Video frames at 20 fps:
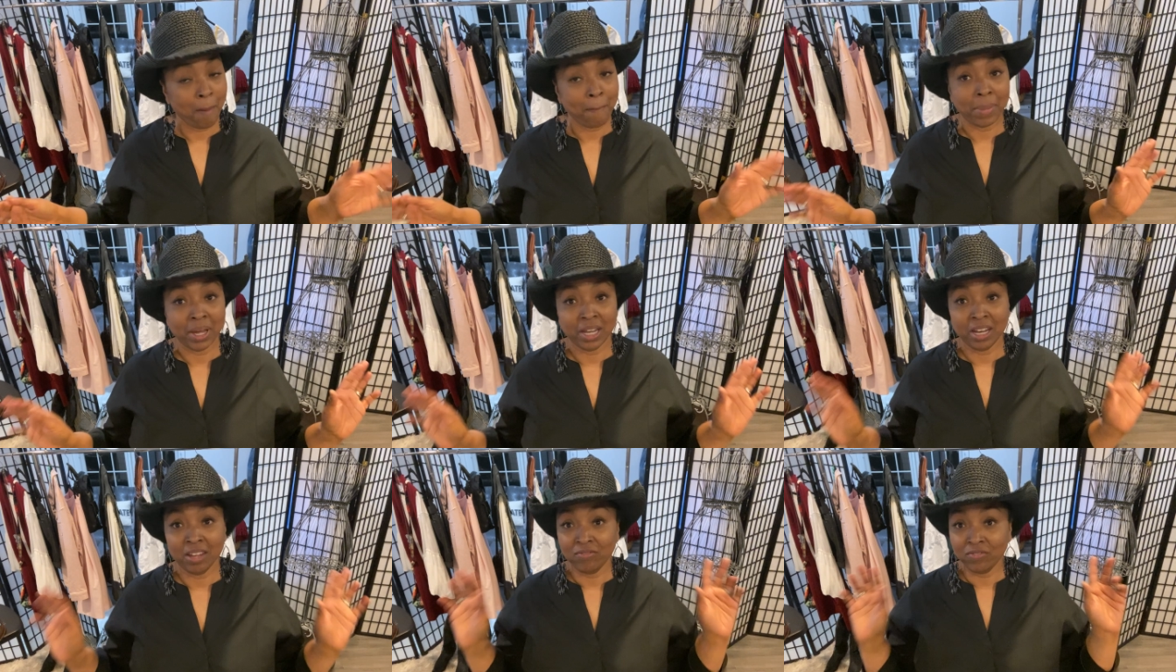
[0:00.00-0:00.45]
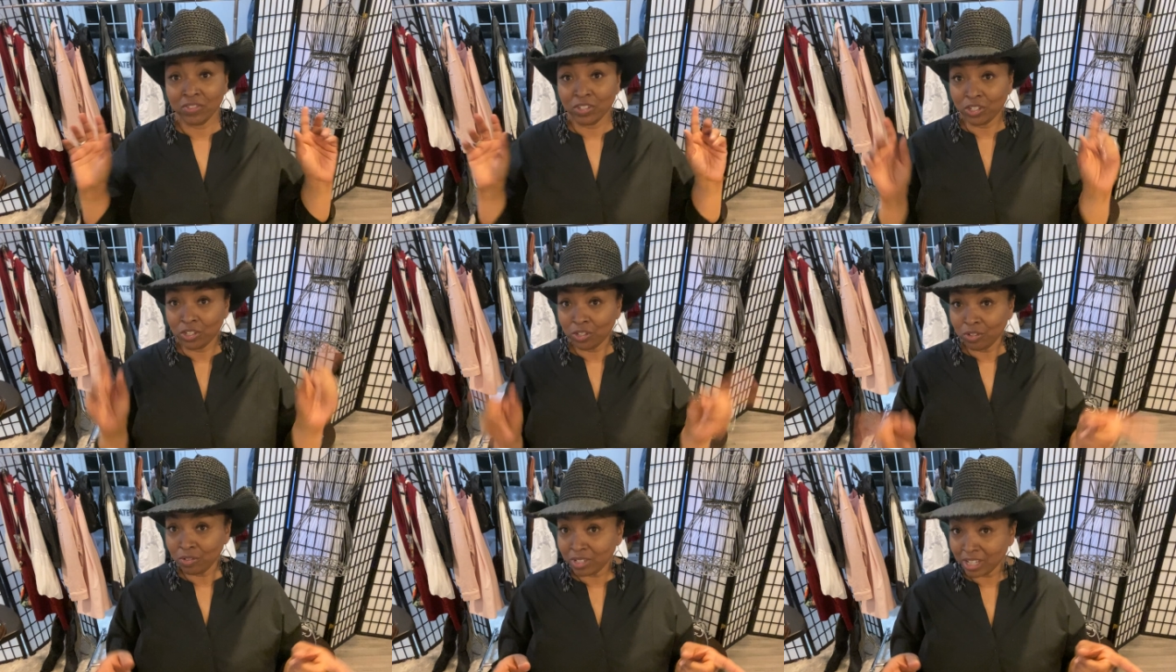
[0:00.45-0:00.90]
but if
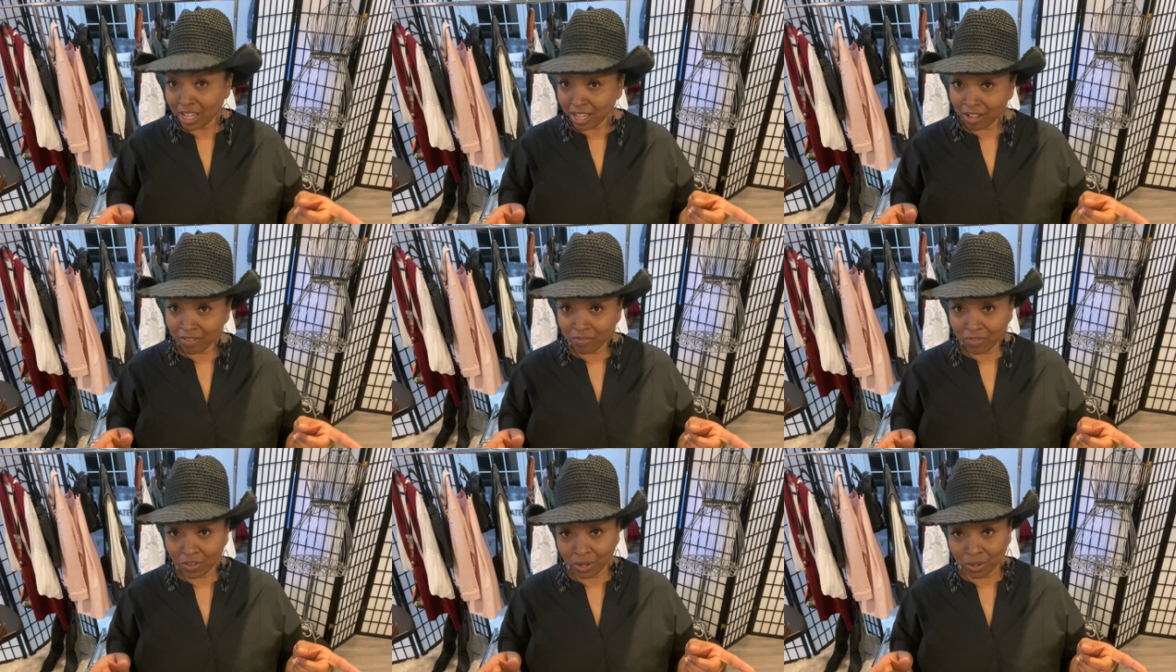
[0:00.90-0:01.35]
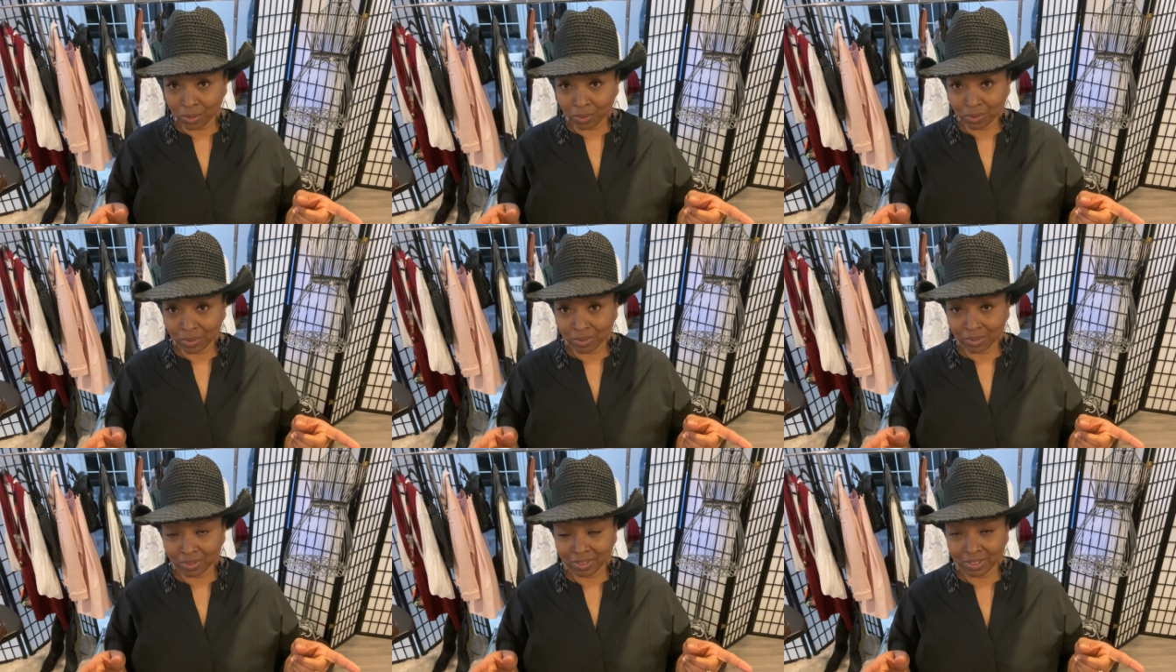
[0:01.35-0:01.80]
you take a vote
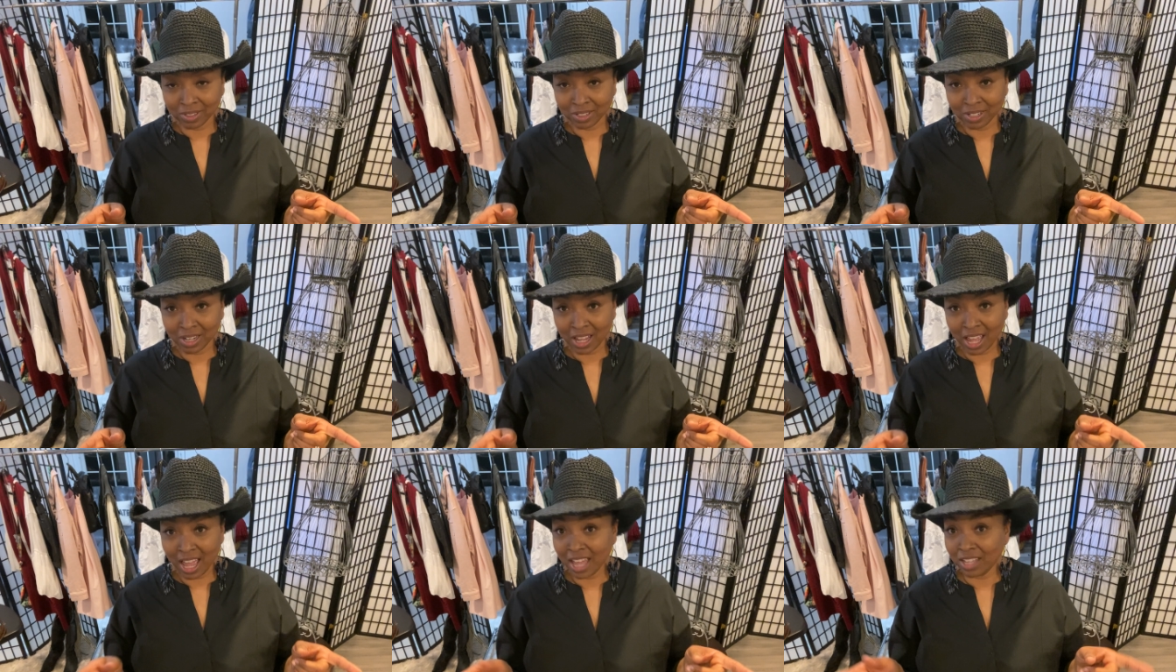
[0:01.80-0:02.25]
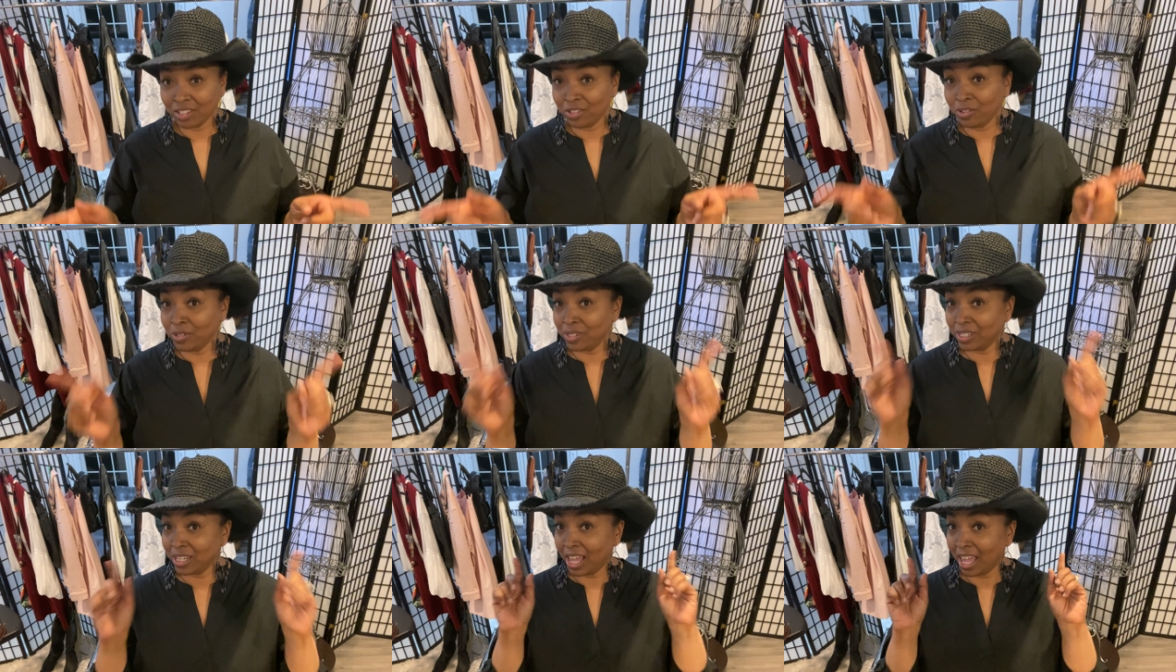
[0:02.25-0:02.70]
and
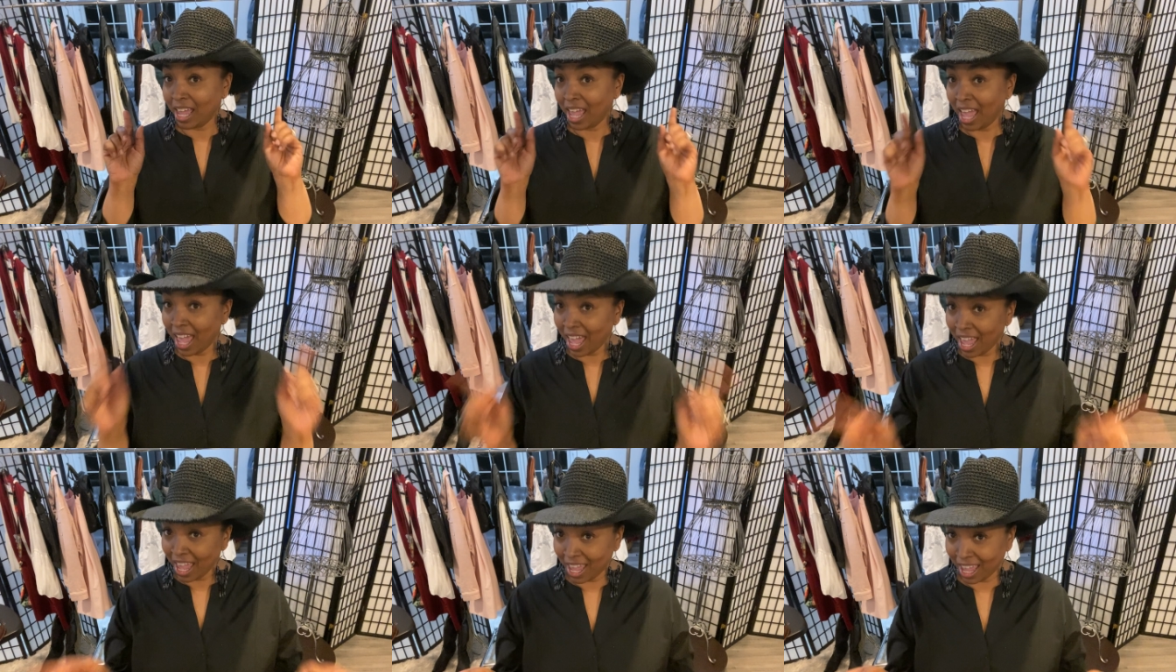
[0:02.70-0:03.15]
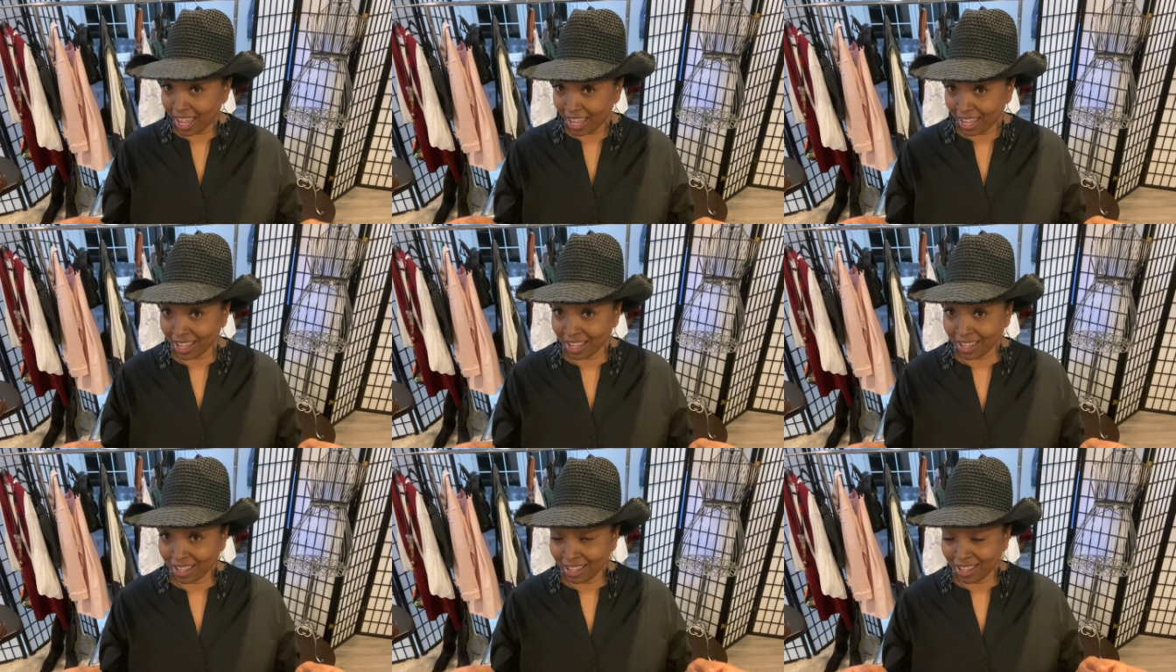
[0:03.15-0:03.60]
you say,
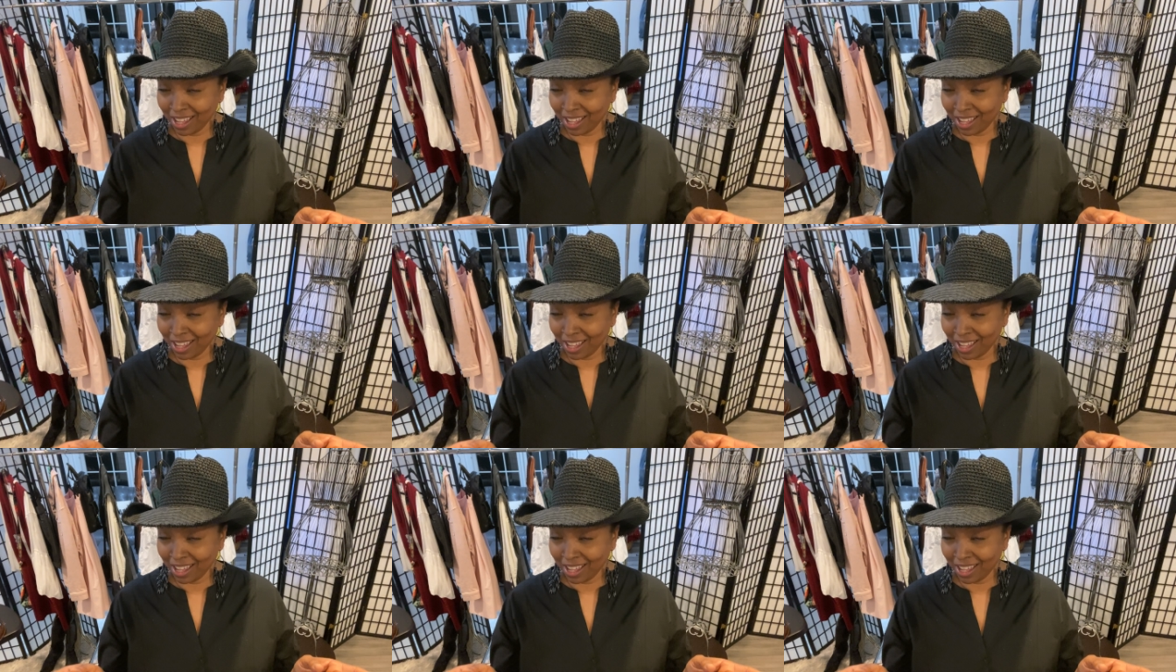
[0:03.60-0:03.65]
hey,